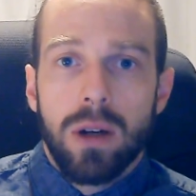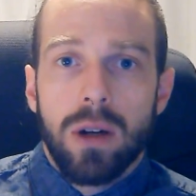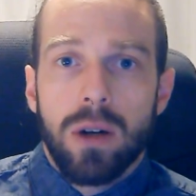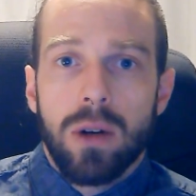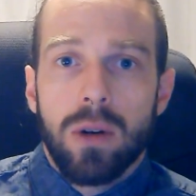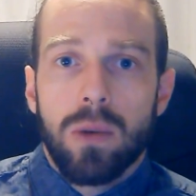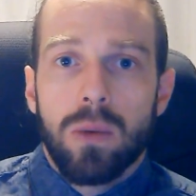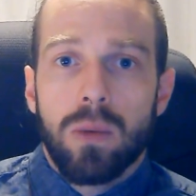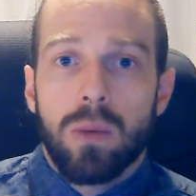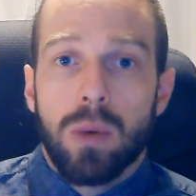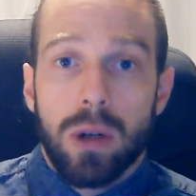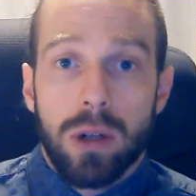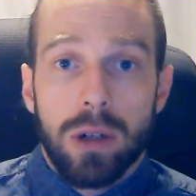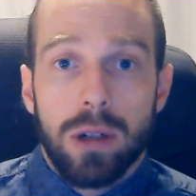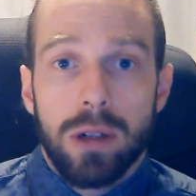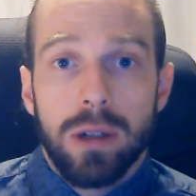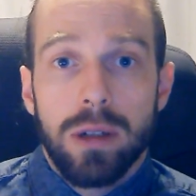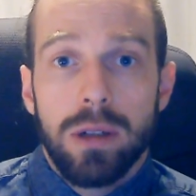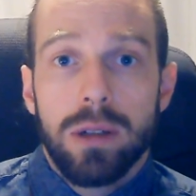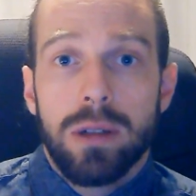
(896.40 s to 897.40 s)

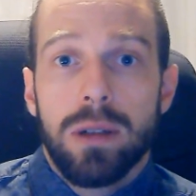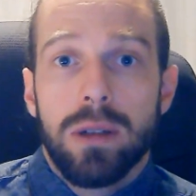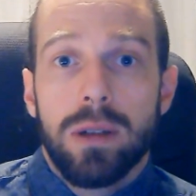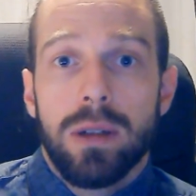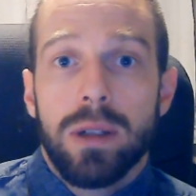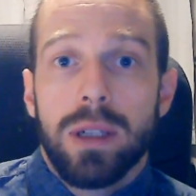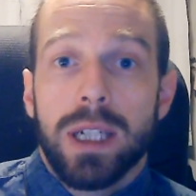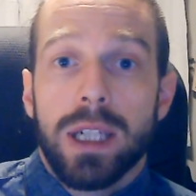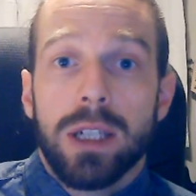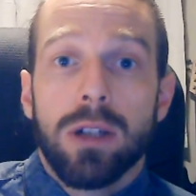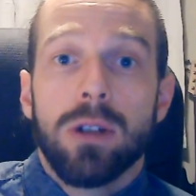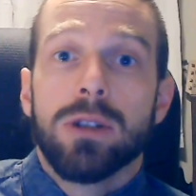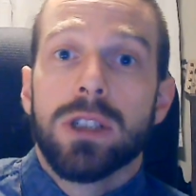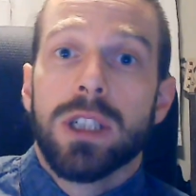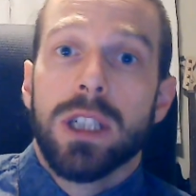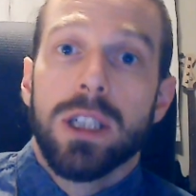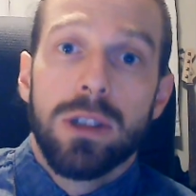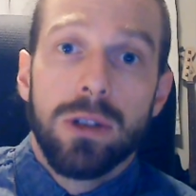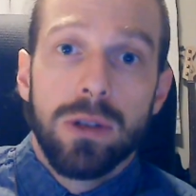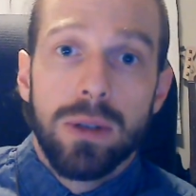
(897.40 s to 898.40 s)
where he goes
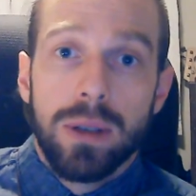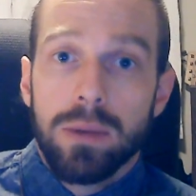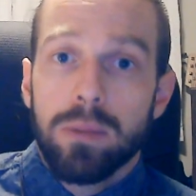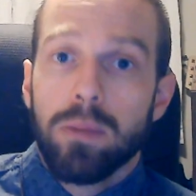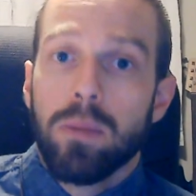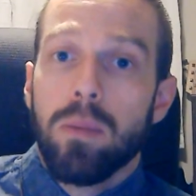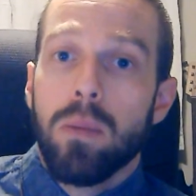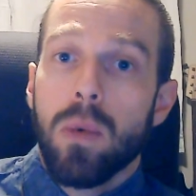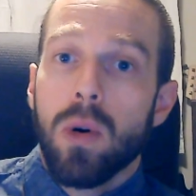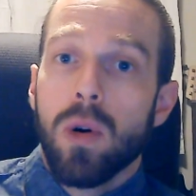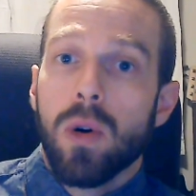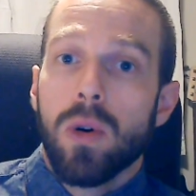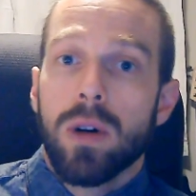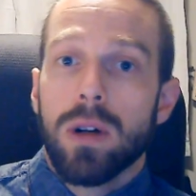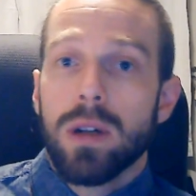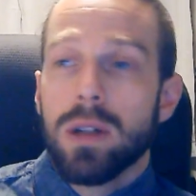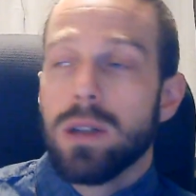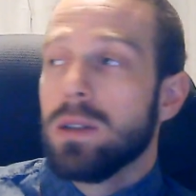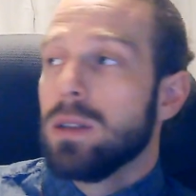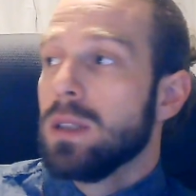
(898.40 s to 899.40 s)
into it
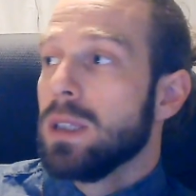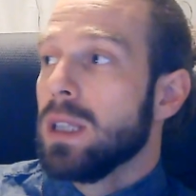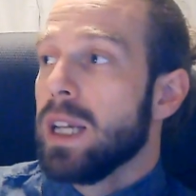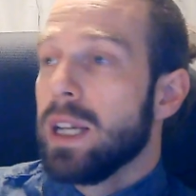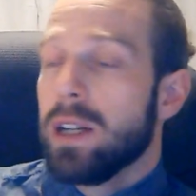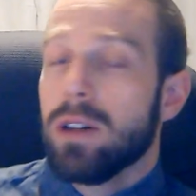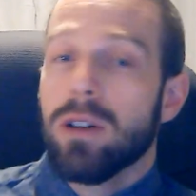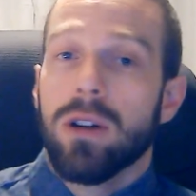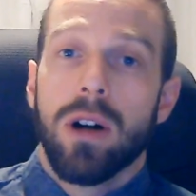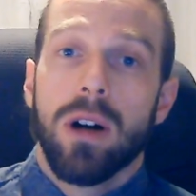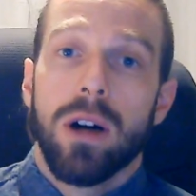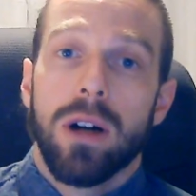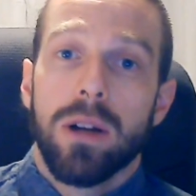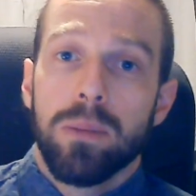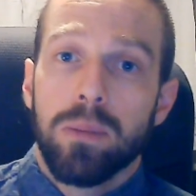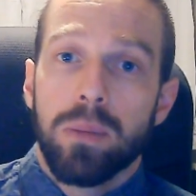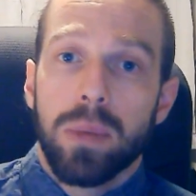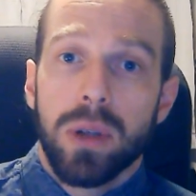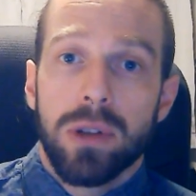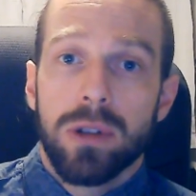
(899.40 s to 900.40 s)
more later on,
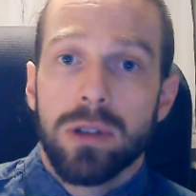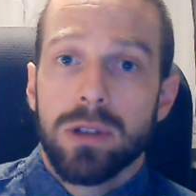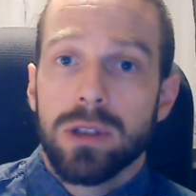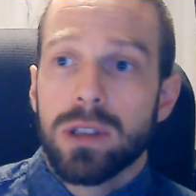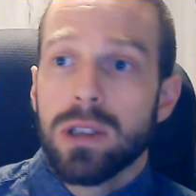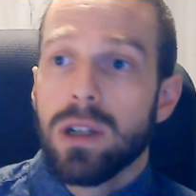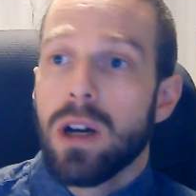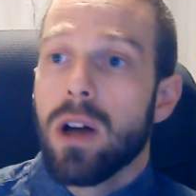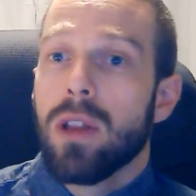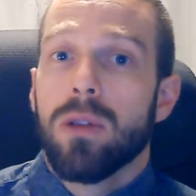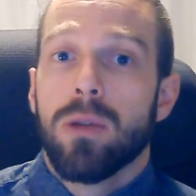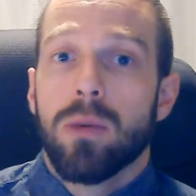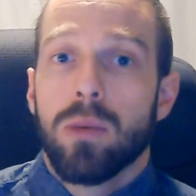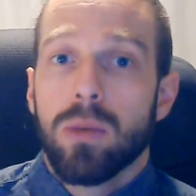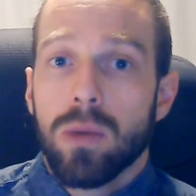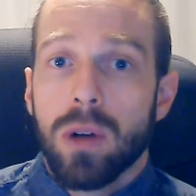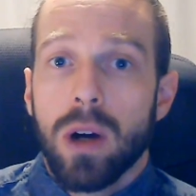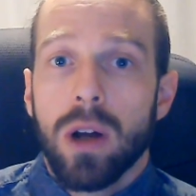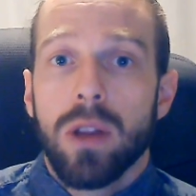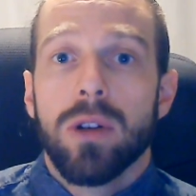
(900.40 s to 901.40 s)
but there's other
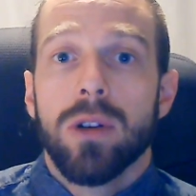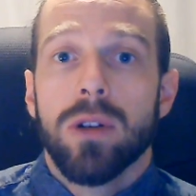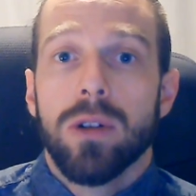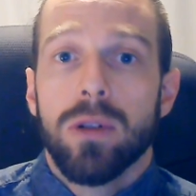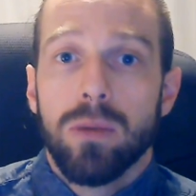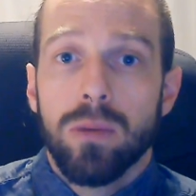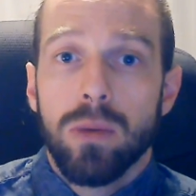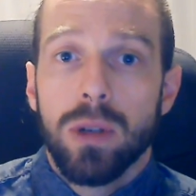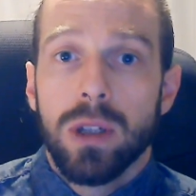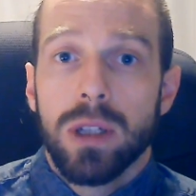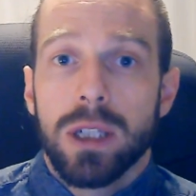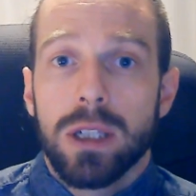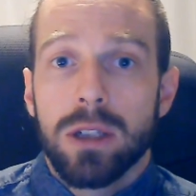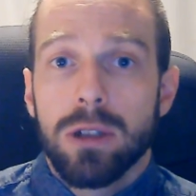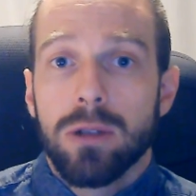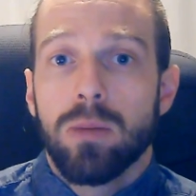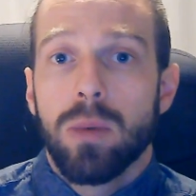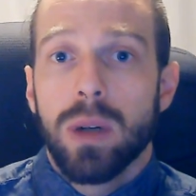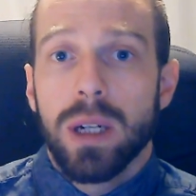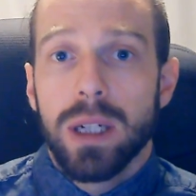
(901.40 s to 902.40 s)
really
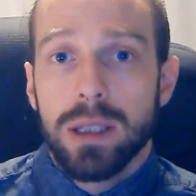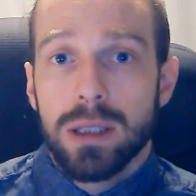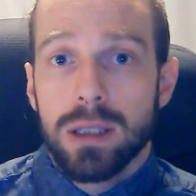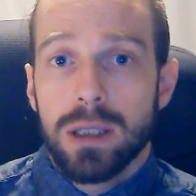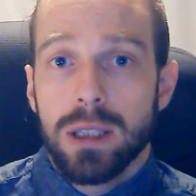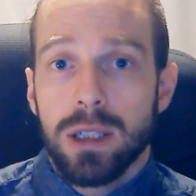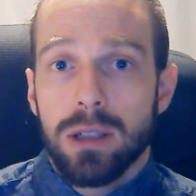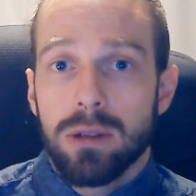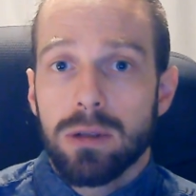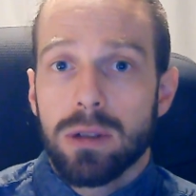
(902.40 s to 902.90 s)
good ways that you can